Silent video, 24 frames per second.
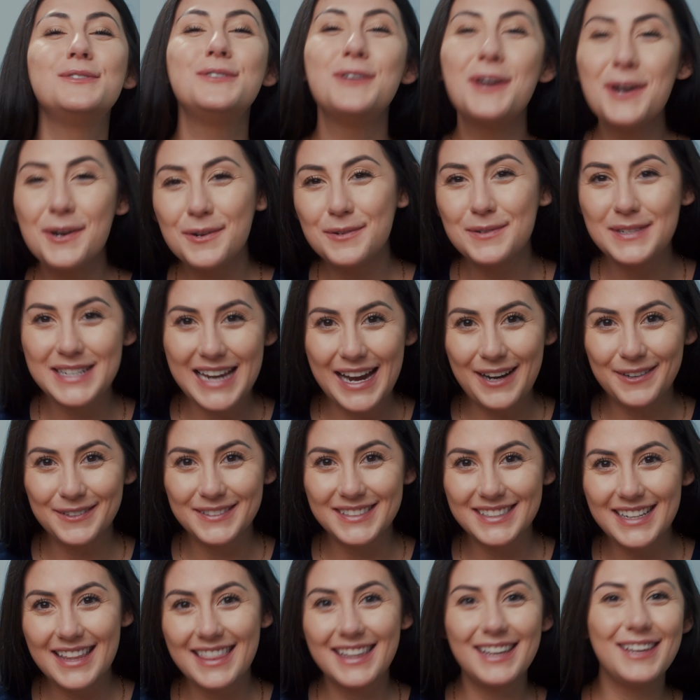no
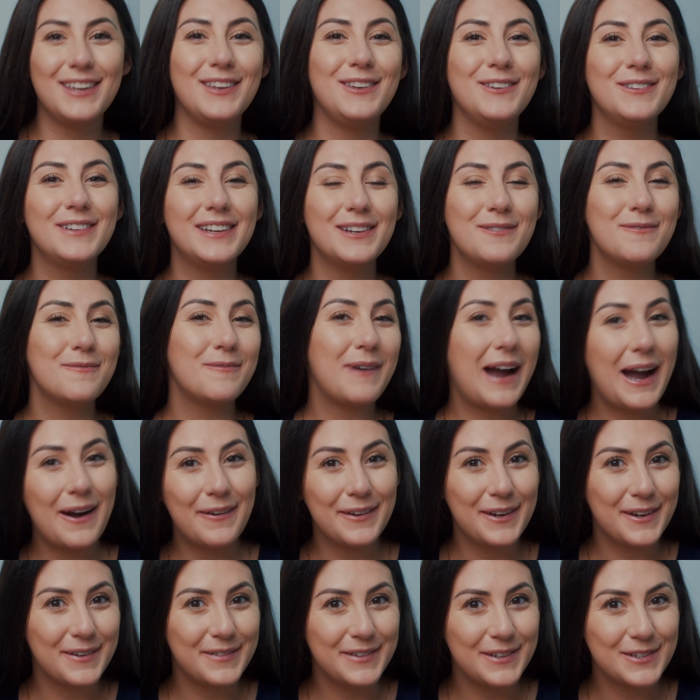doubt that you can wow
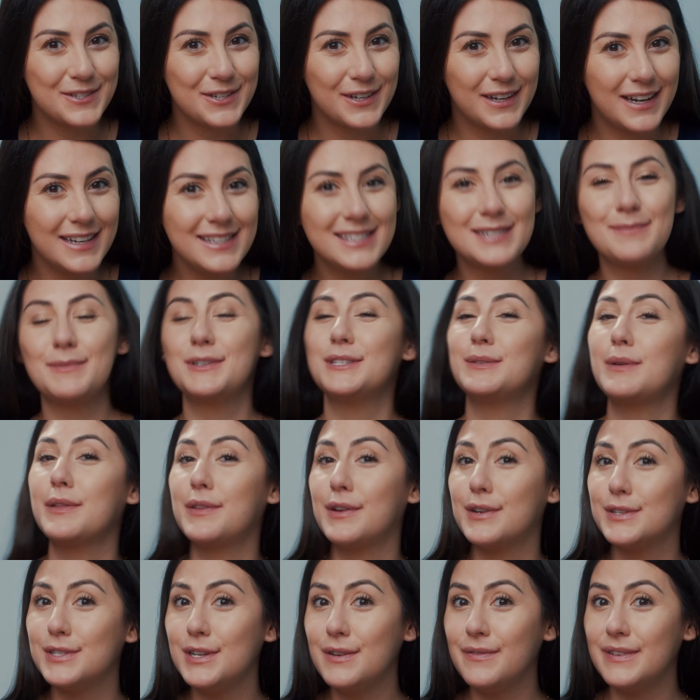your future customers with
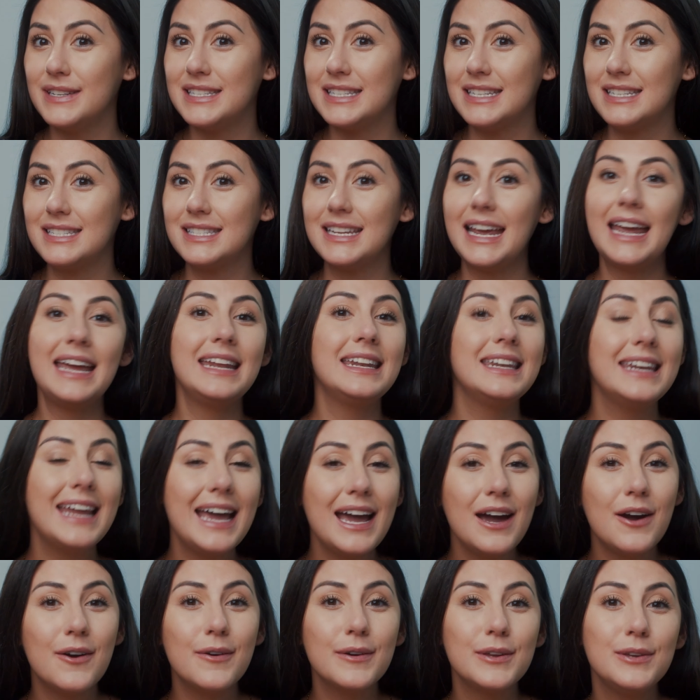your services, and
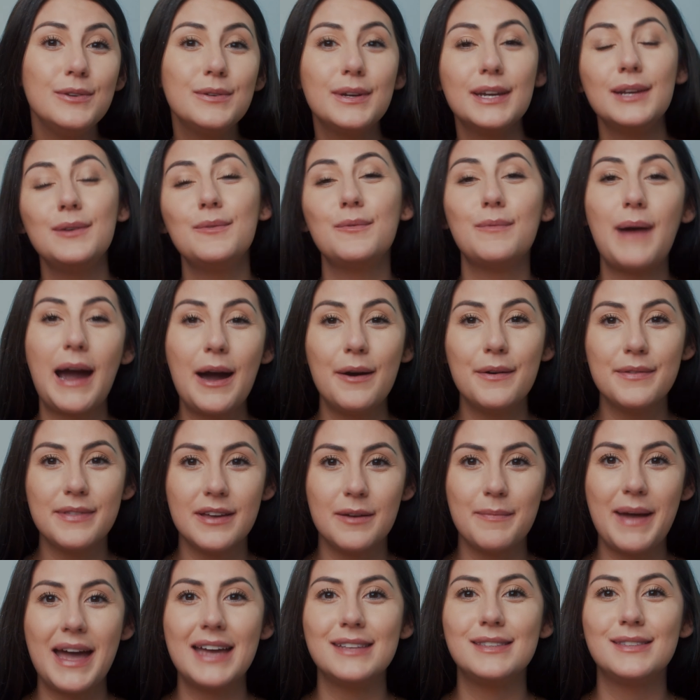now you can wow
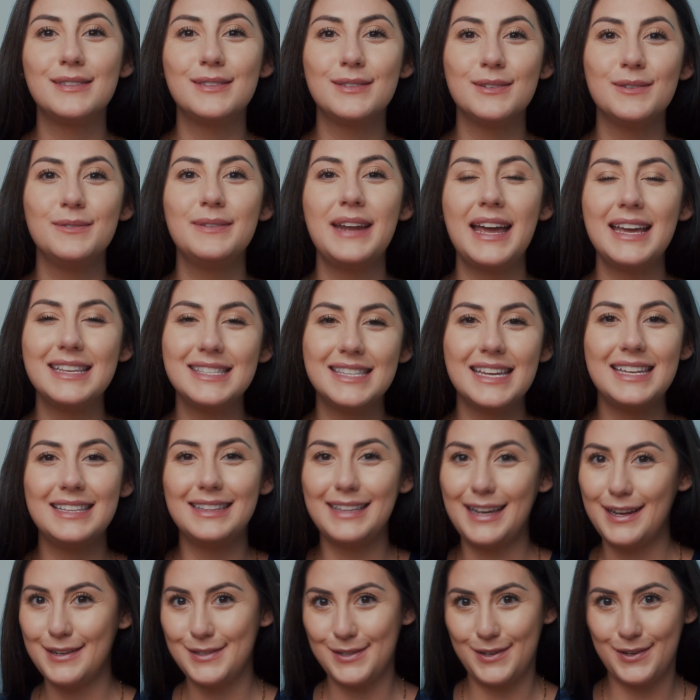them as soon as they
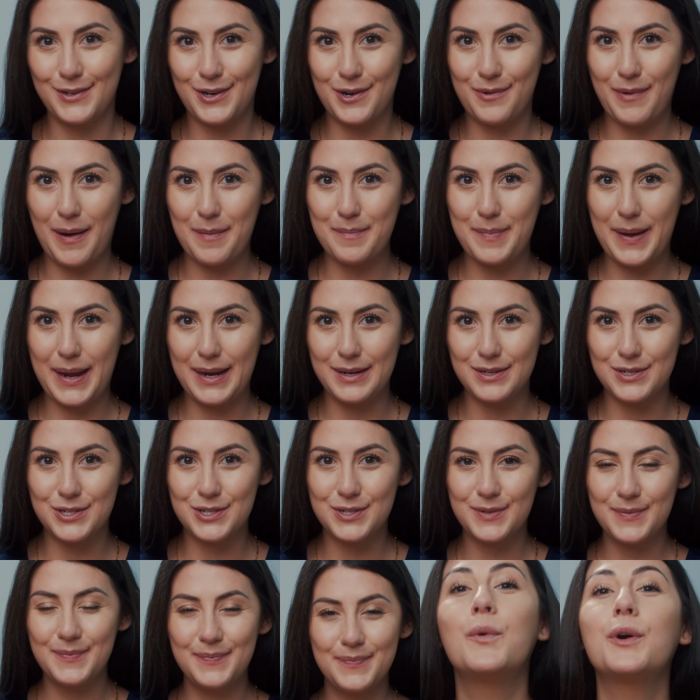land on your
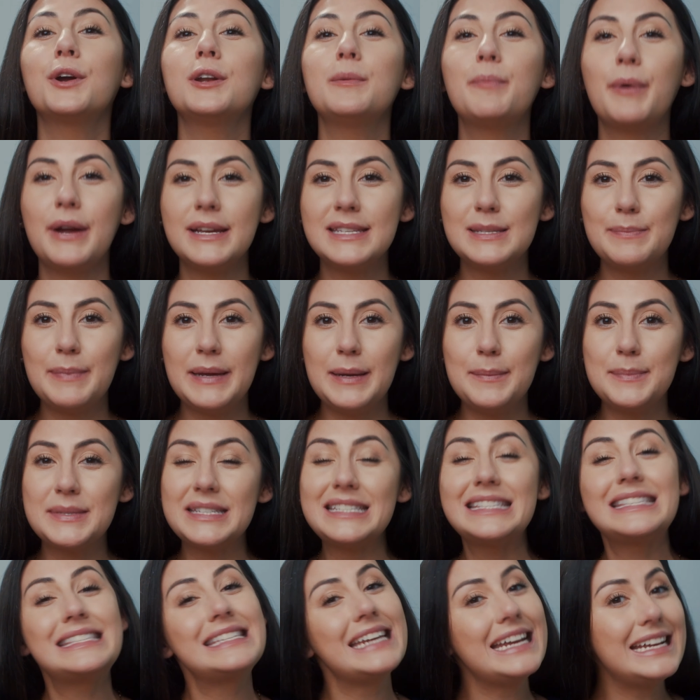webpage. WordPress
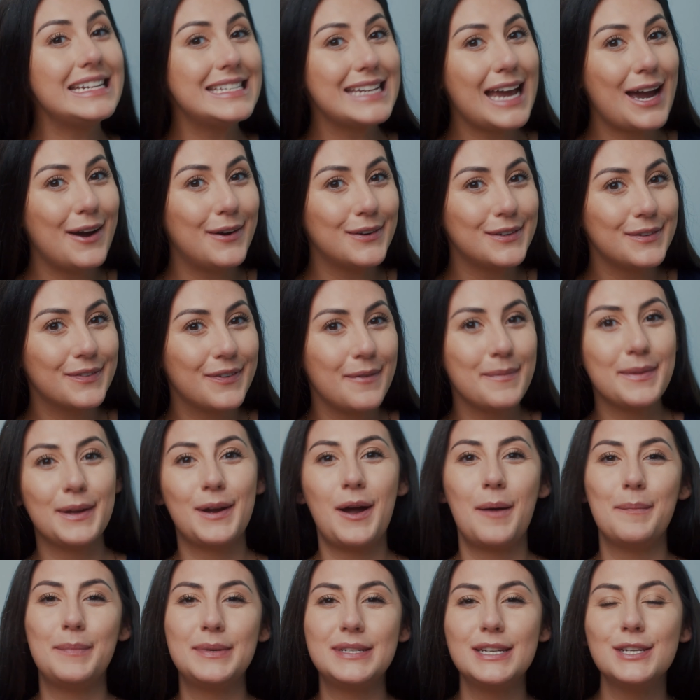peeps, stand out from the
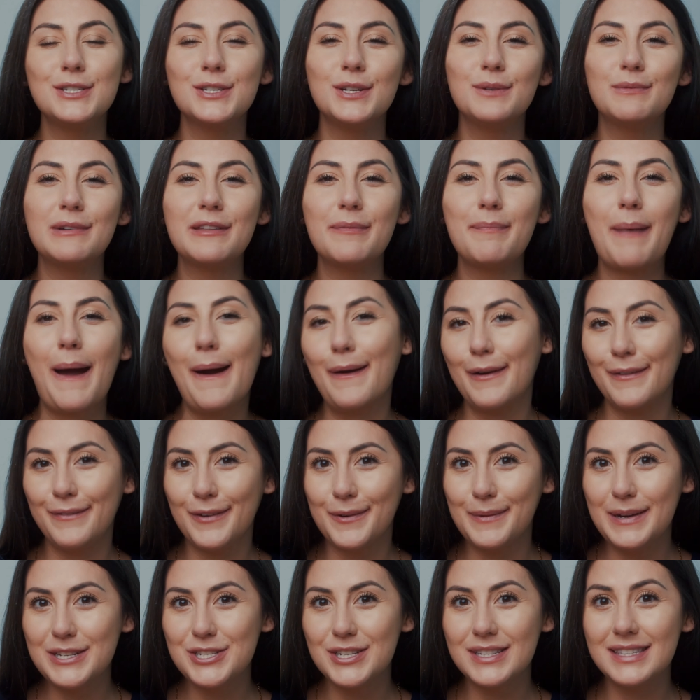competition with
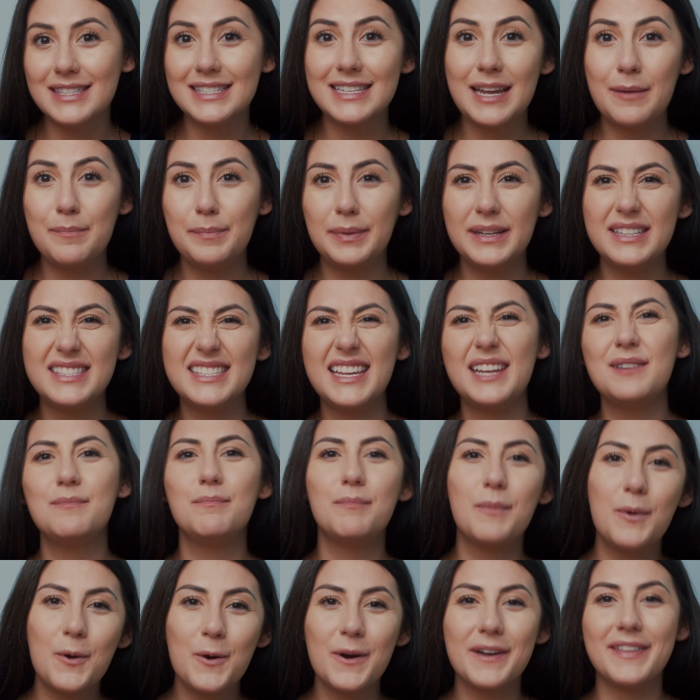powerful widgets, templates, and
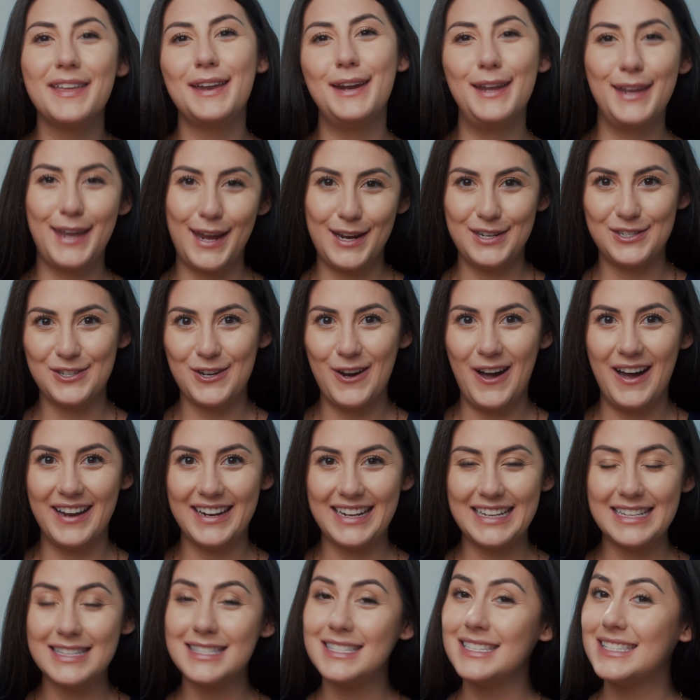more that engage your
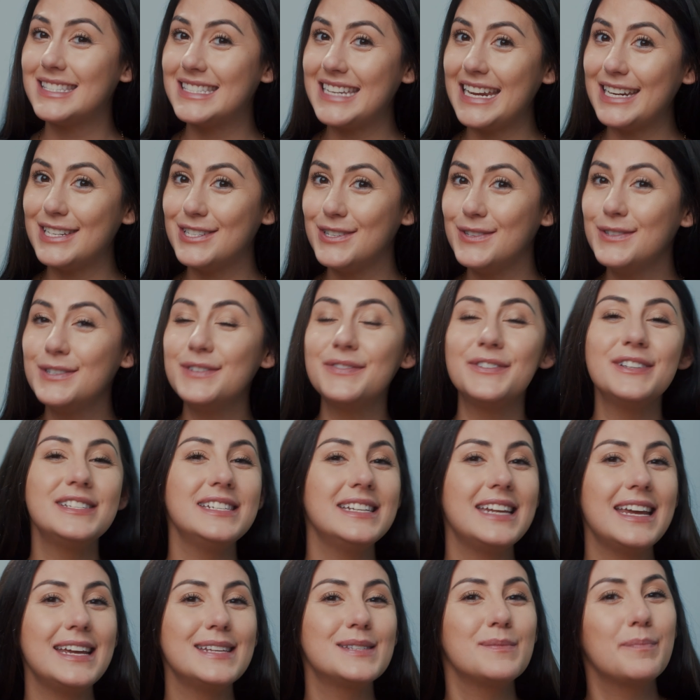audience. Stay tuned for
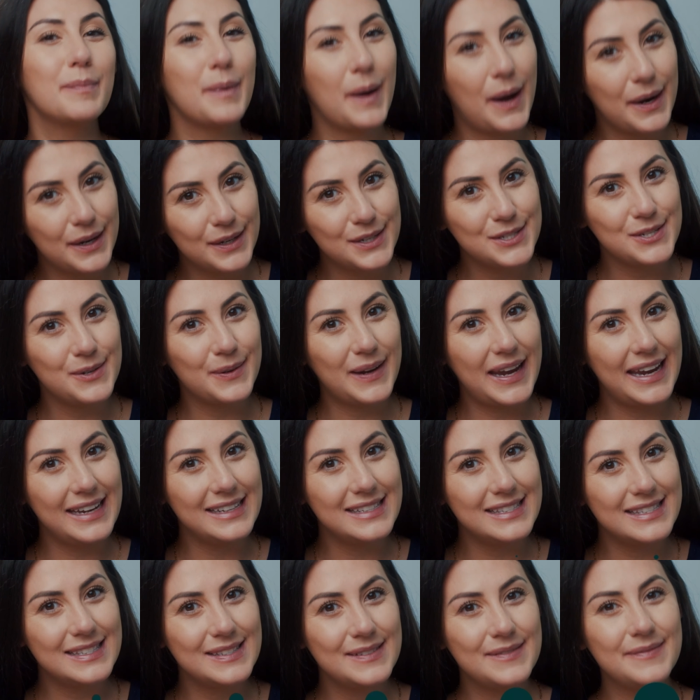today's product
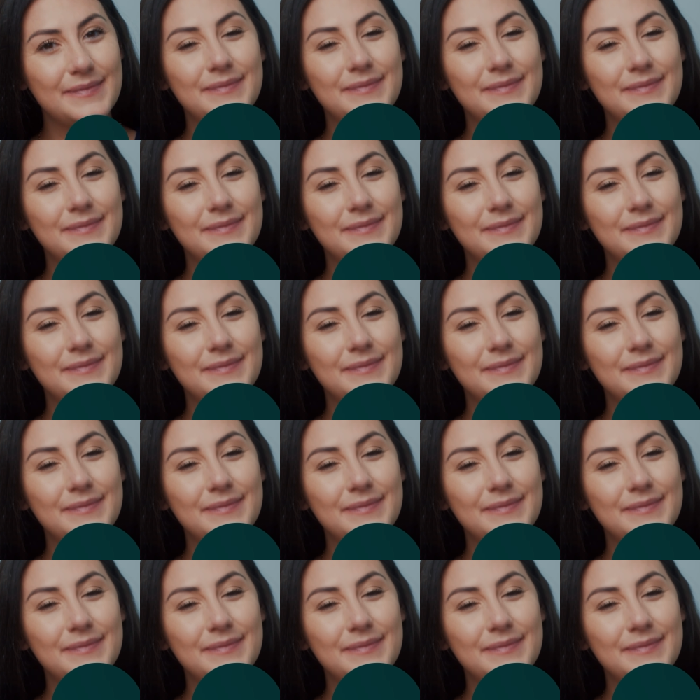showcase.